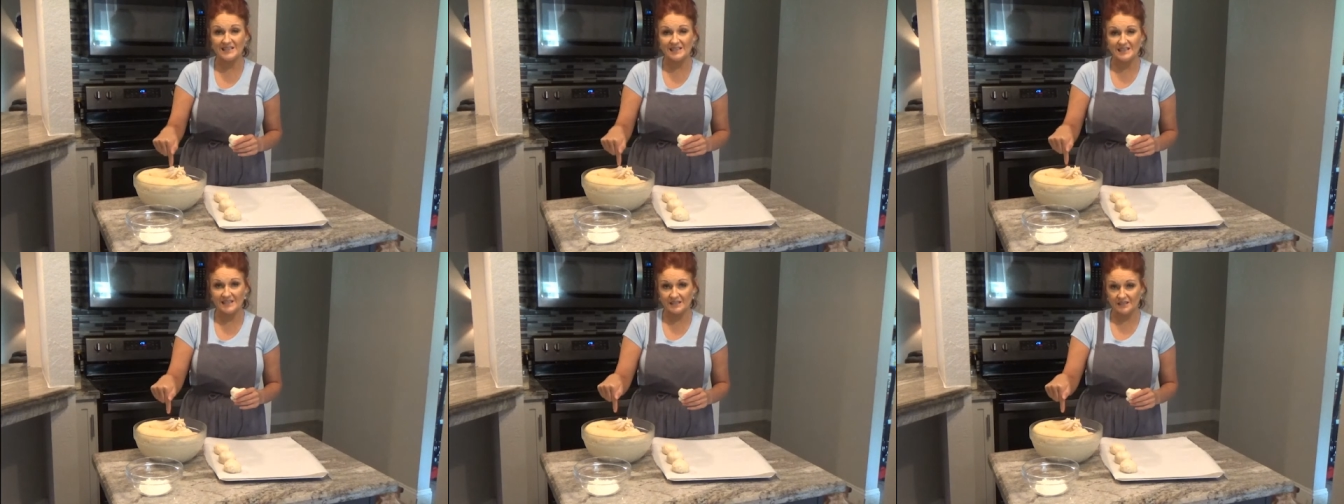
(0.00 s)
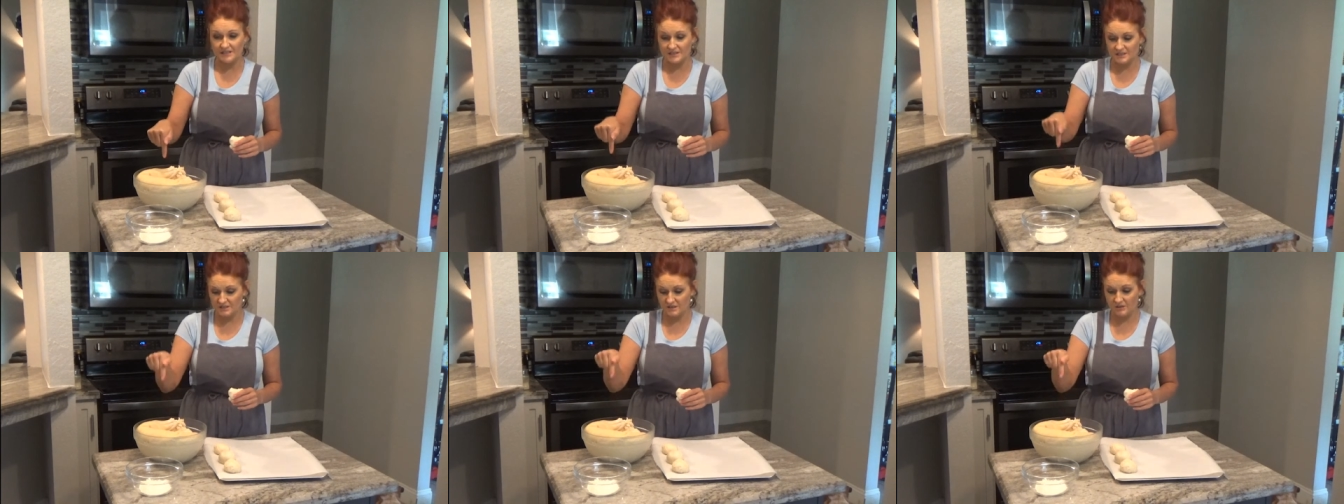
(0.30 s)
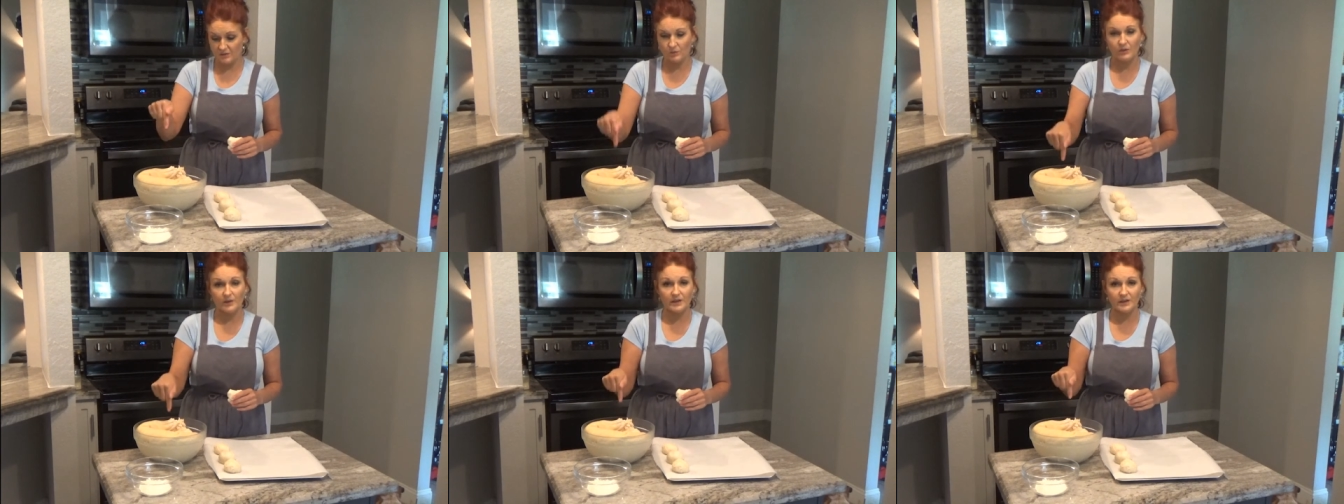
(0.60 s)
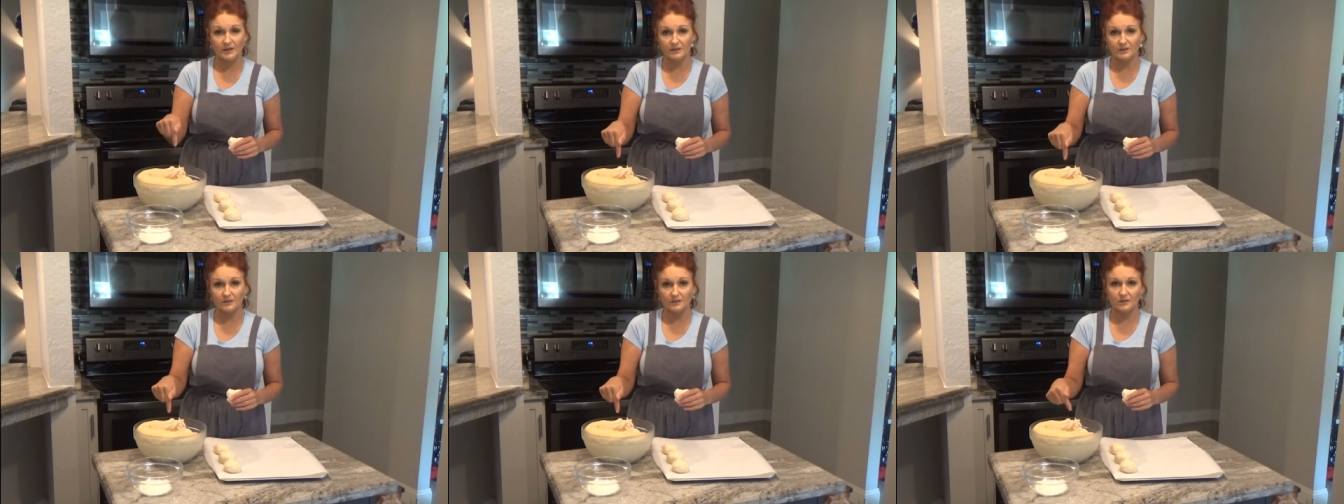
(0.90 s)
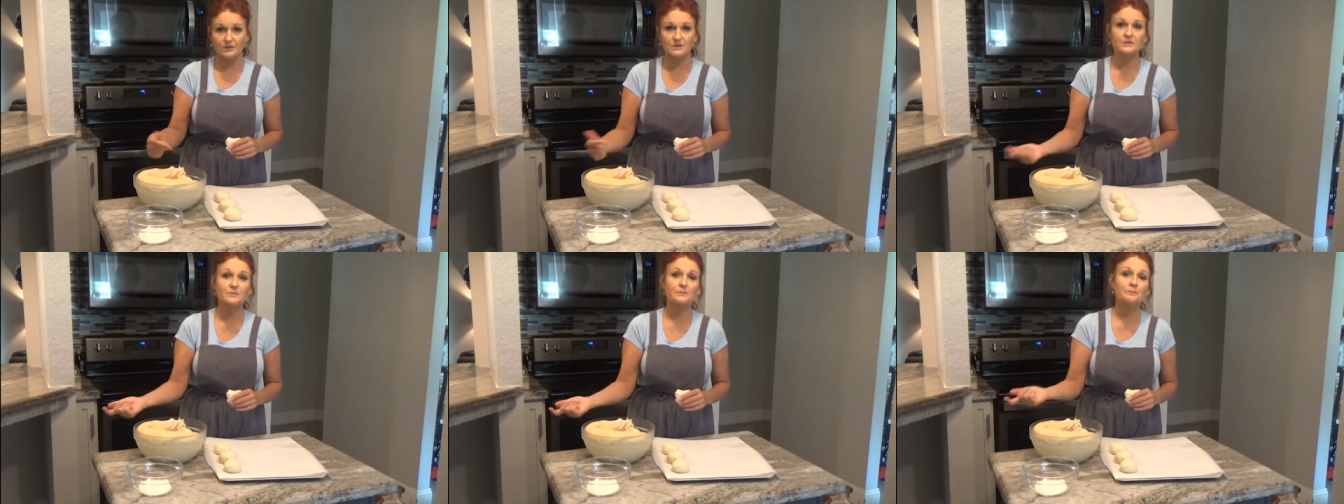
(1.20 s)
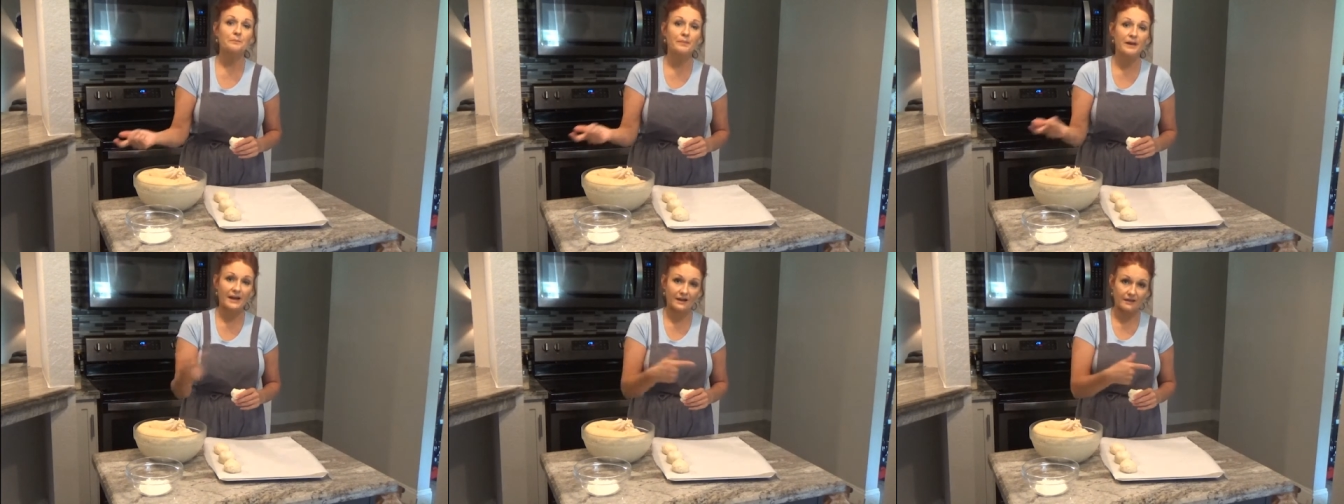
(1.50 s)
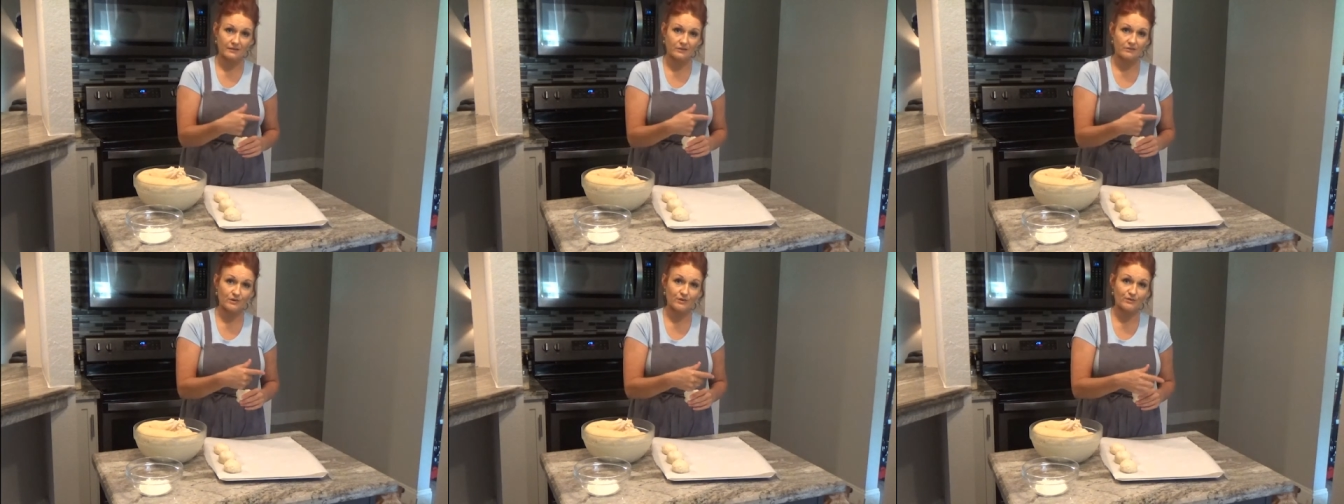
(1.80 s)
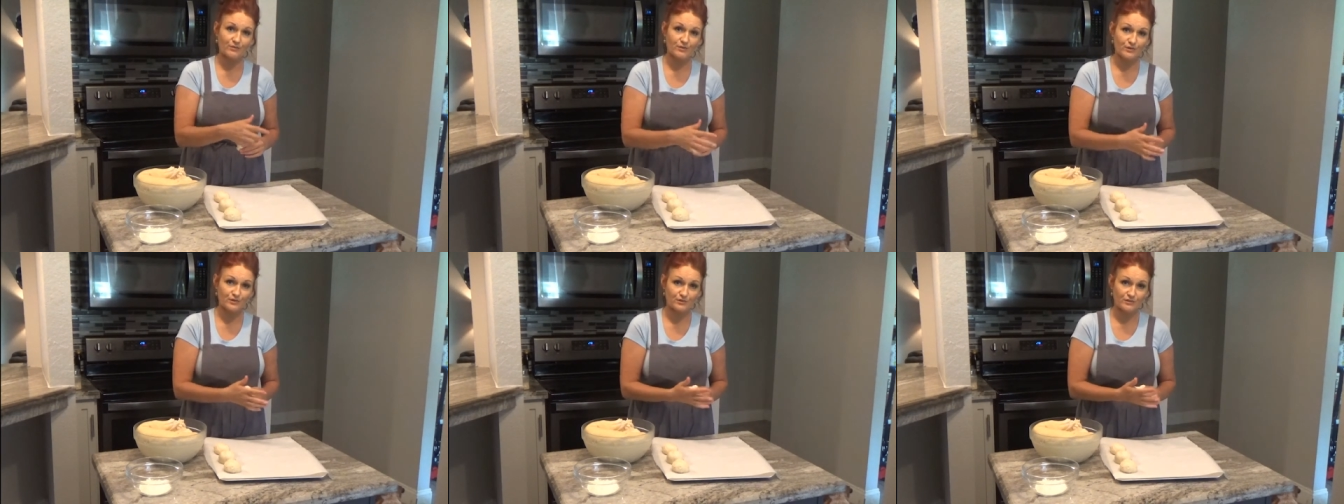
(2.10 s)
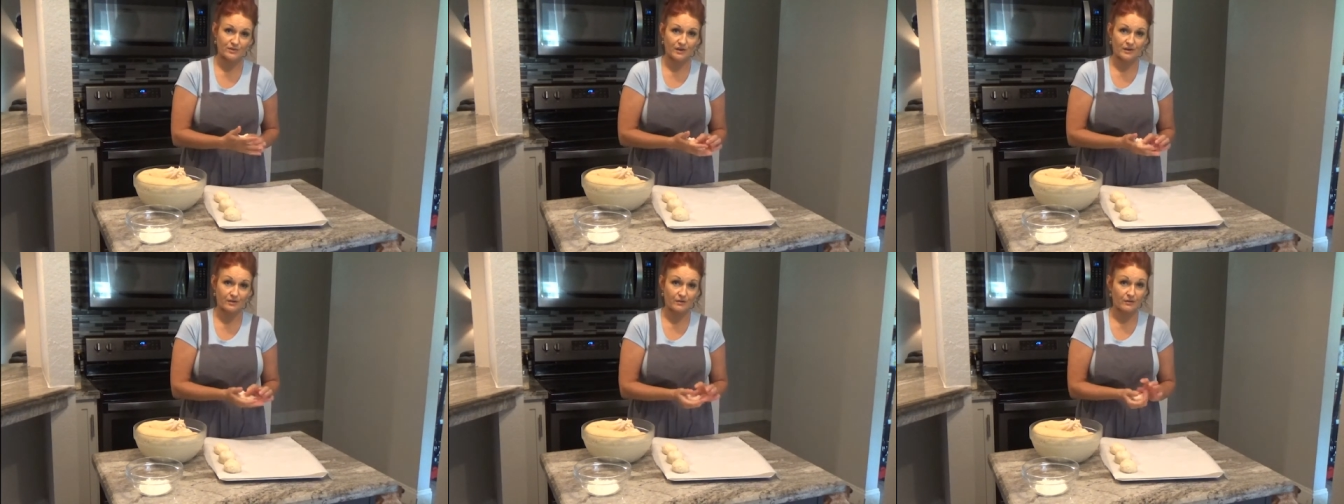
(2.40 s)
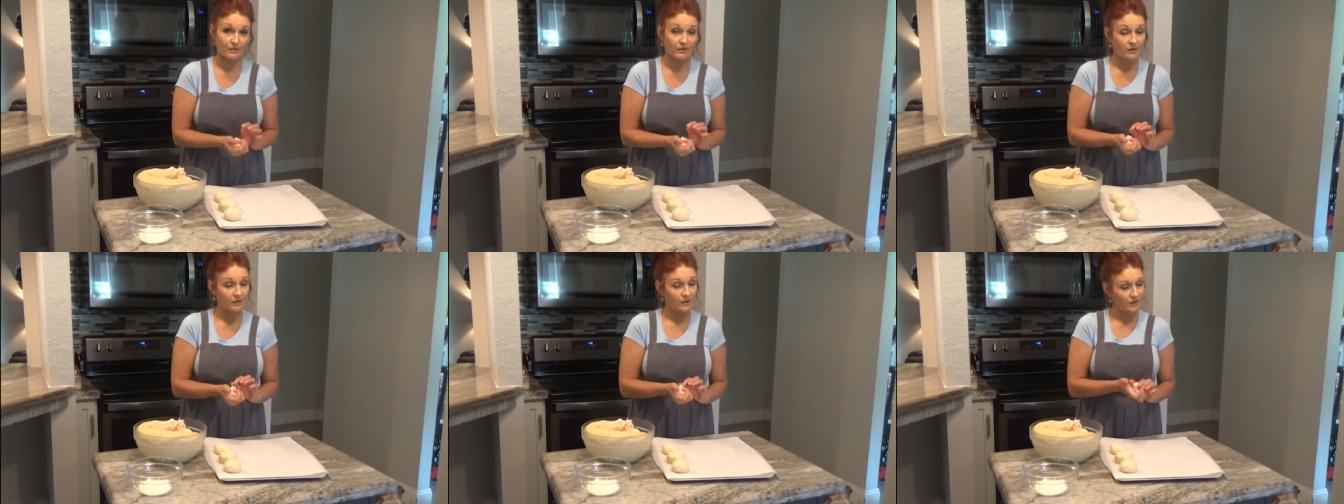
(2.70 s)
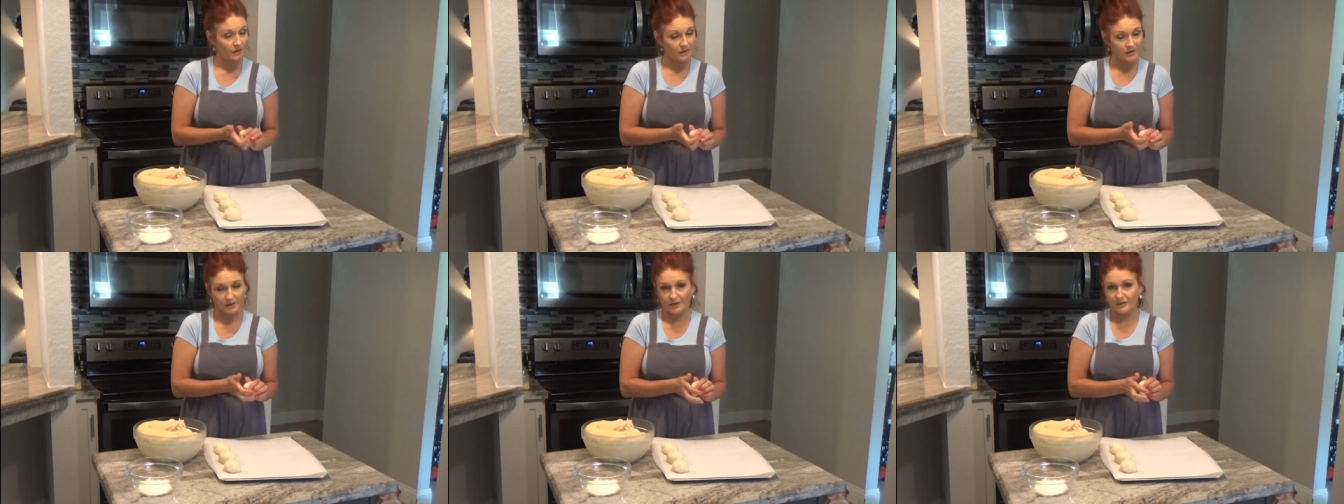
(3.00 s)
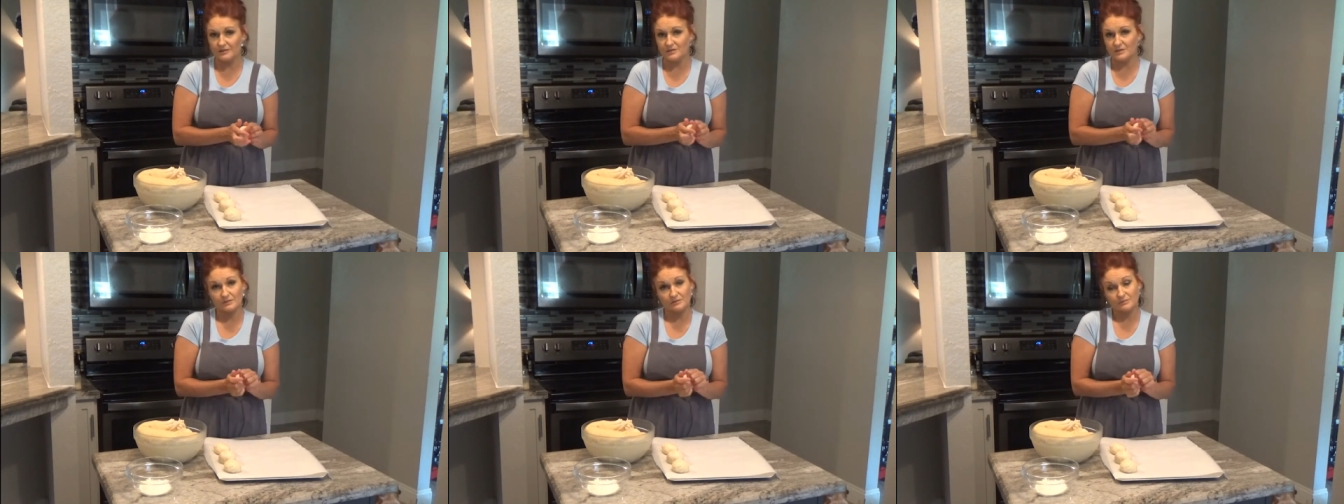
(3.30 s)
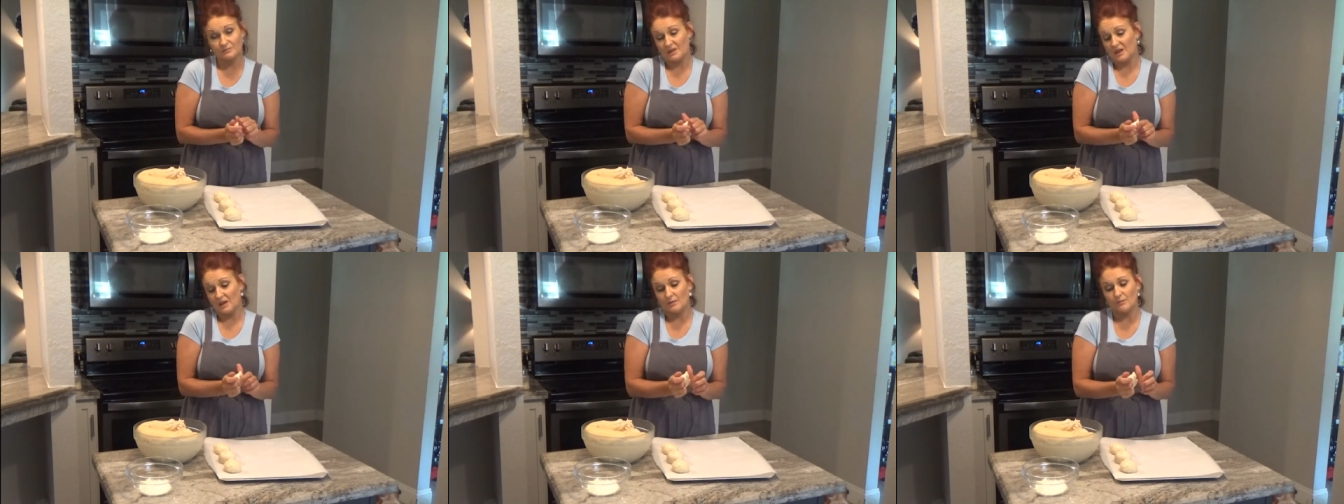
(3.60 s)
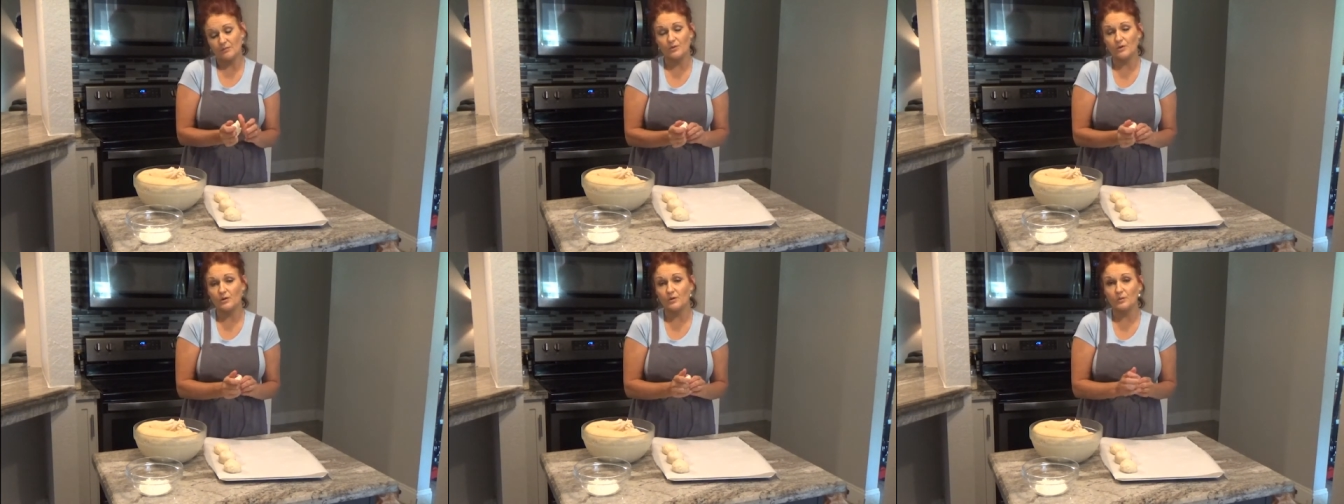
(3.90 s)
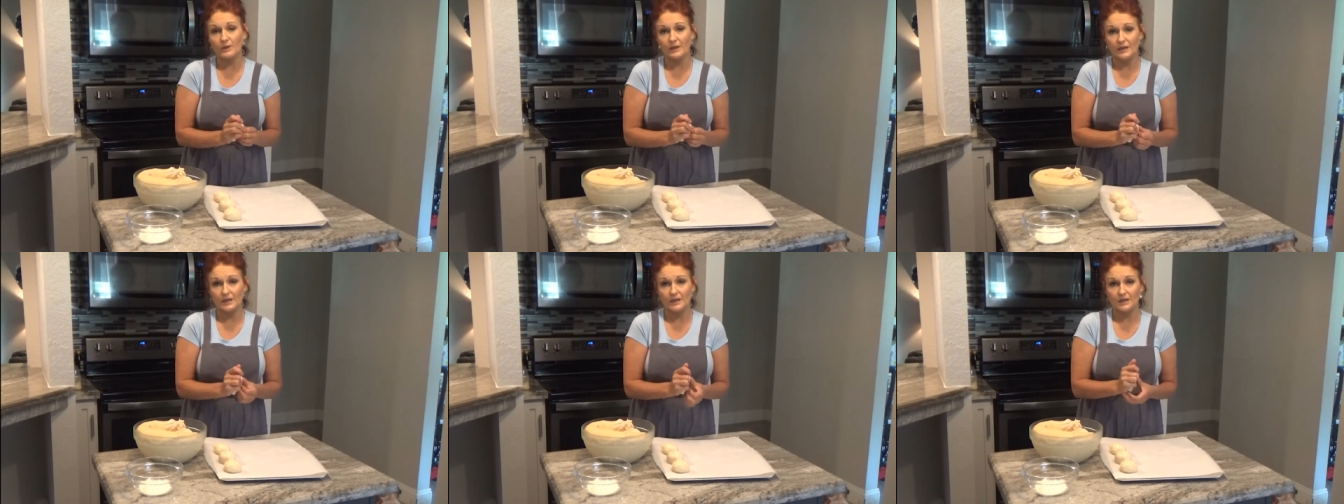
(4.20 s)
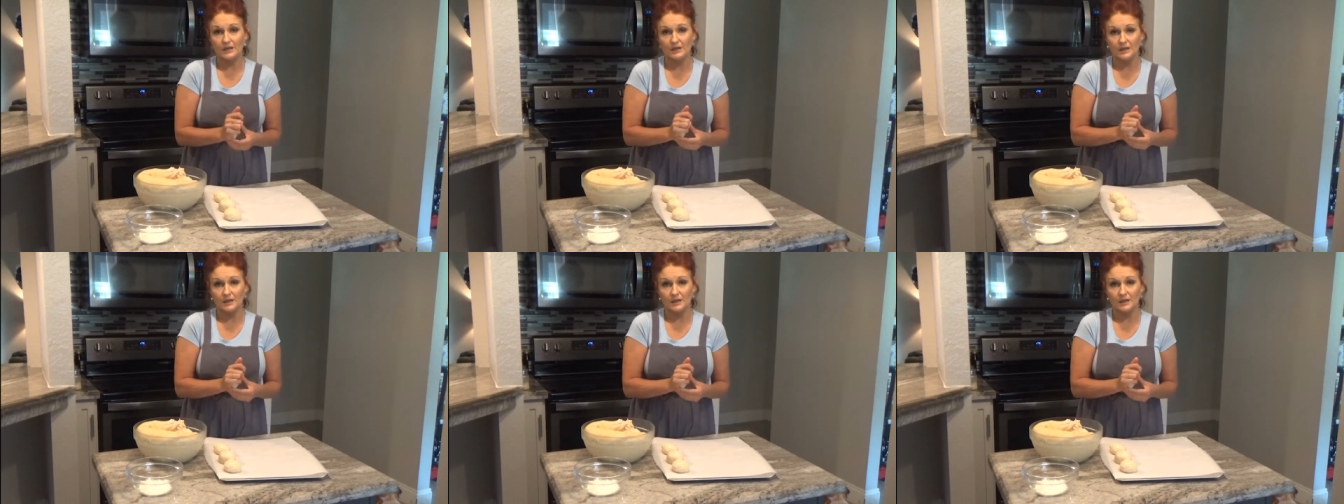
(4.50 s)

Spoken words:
this, the way it looks, back in the refrigerator, and it can keep for a week.